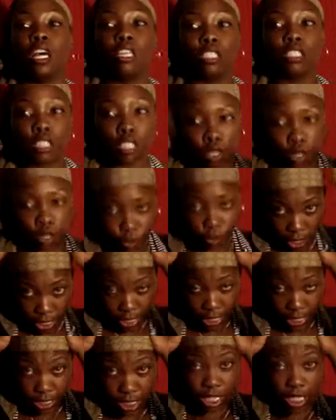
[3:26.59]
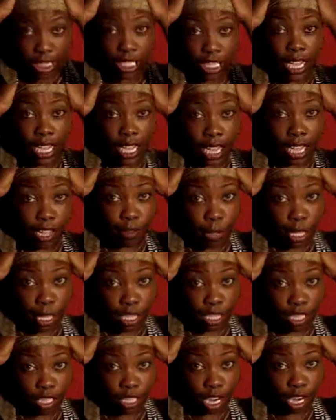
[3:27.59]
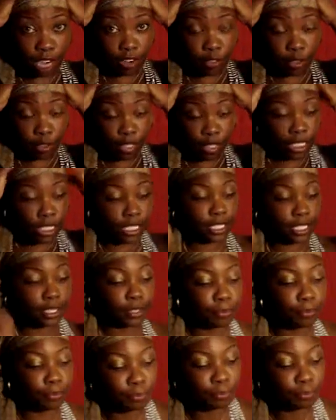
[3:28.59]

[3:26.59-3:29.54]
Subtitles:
So like I said, I have my headscarf on here.